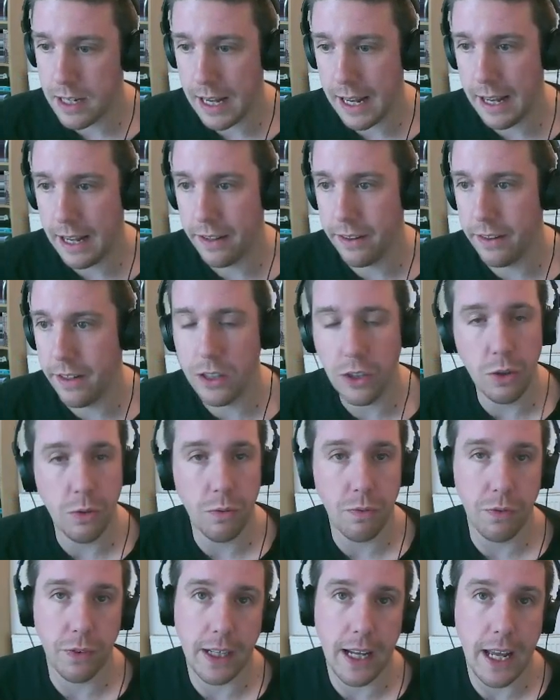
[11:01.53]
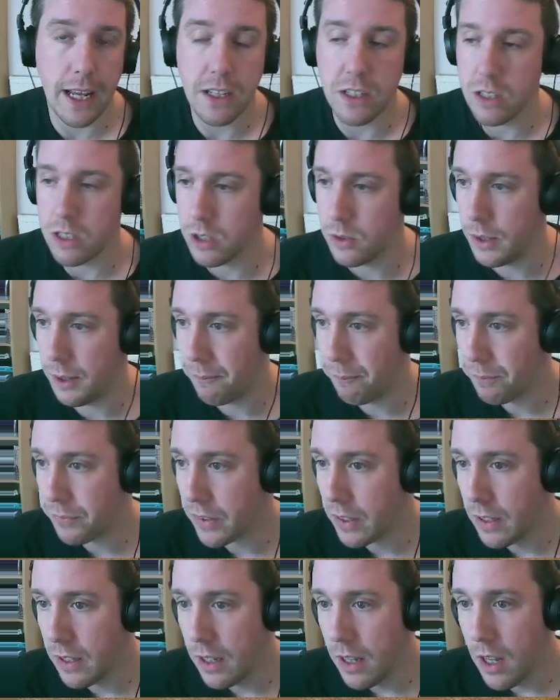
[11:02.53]
and then you forget to do it.
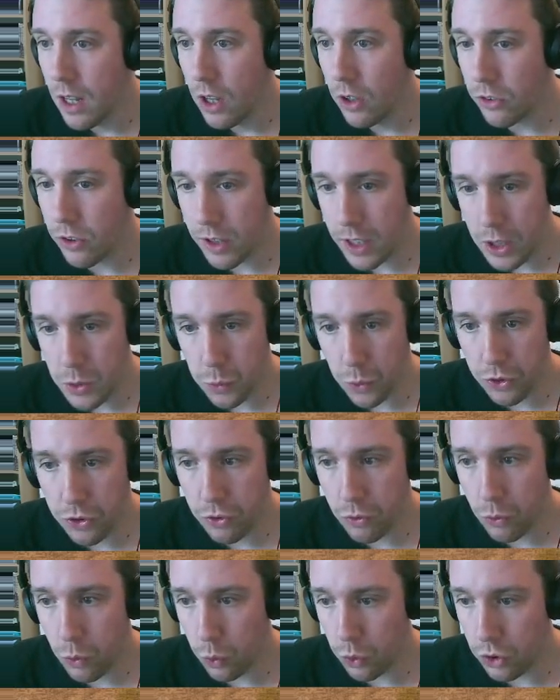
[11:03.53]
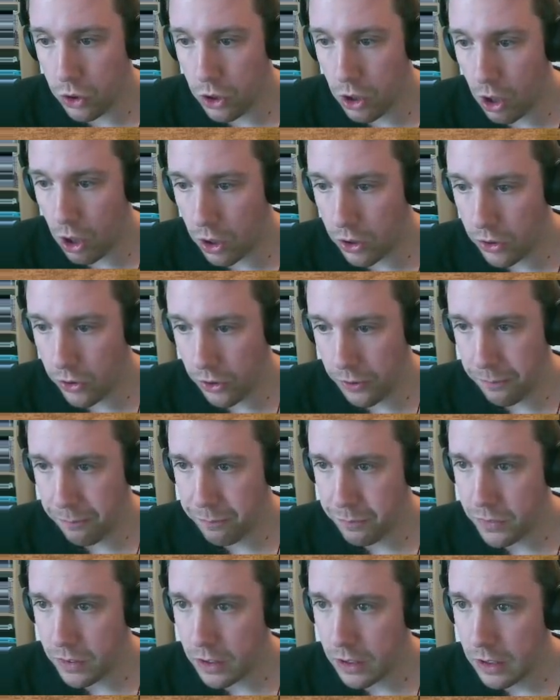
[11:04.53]
So these ones are all locked.
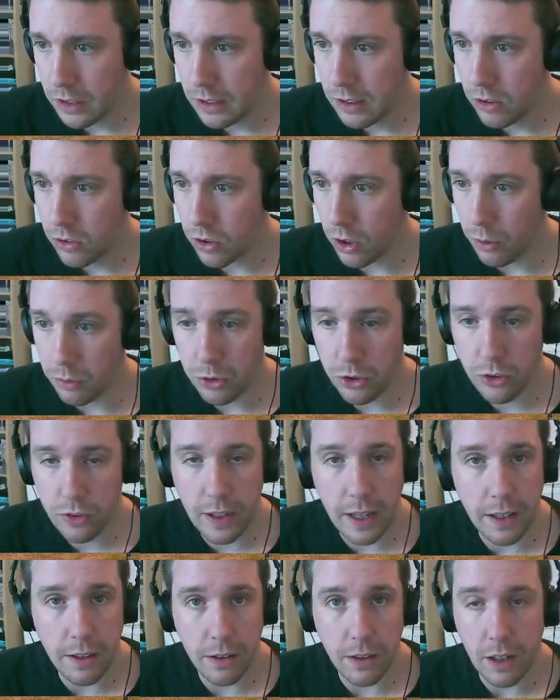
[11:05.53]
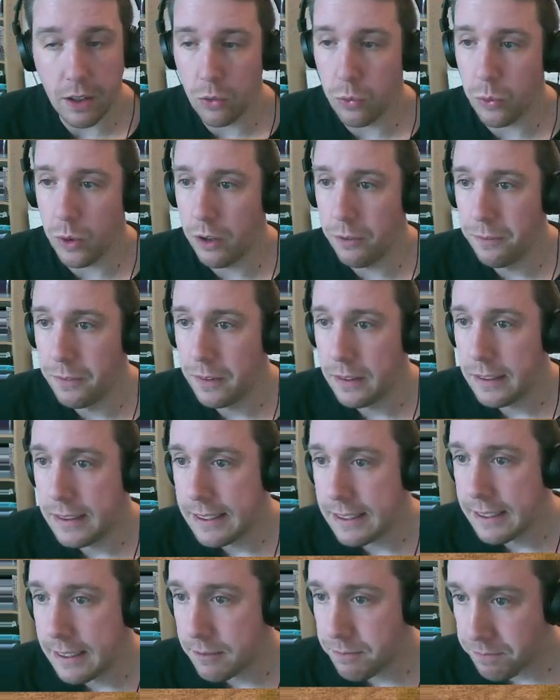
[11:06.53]
So I'm just saying as well,
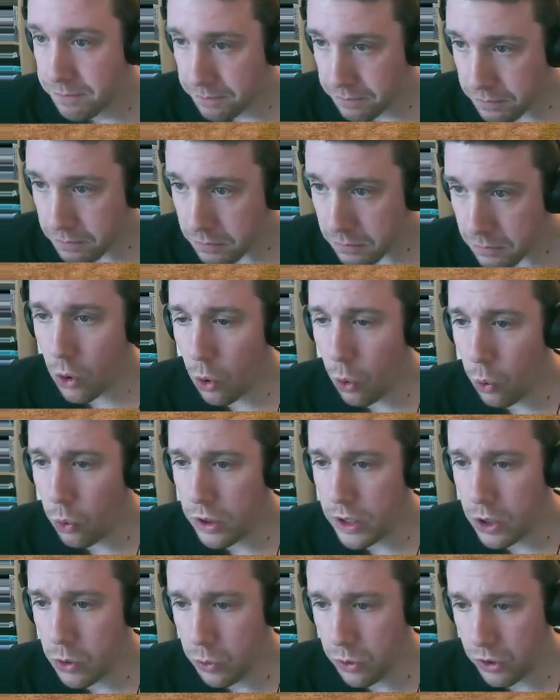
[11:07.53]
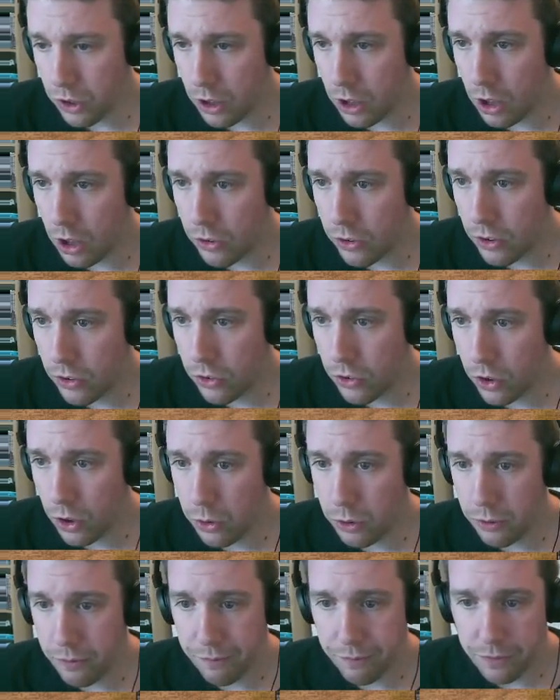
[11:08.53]
all of these ones are locked.
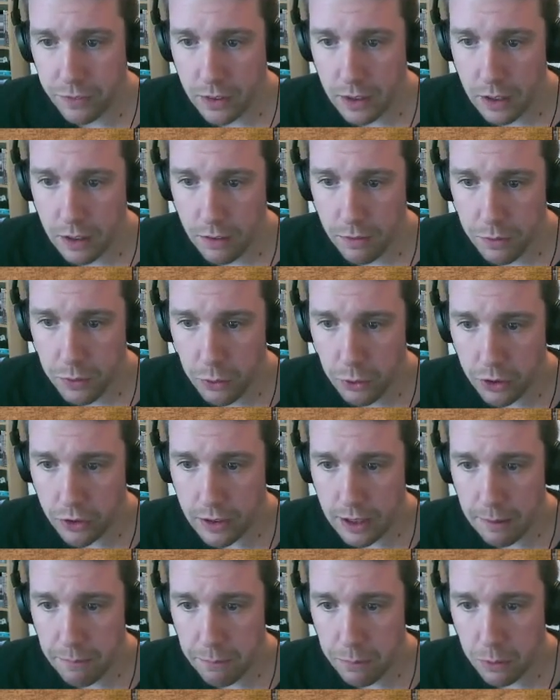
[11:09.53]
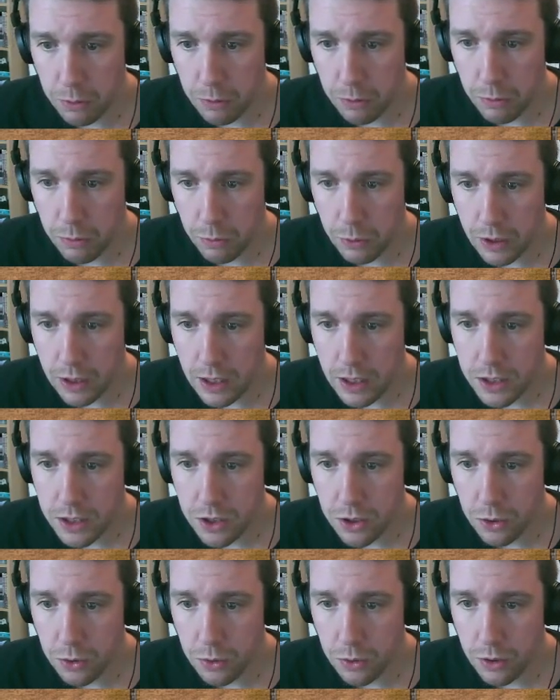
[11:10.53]
So for example, we need
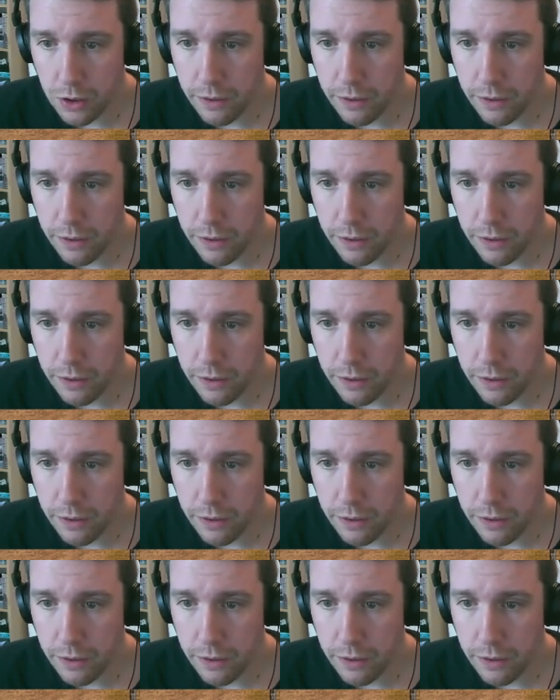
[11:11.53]
to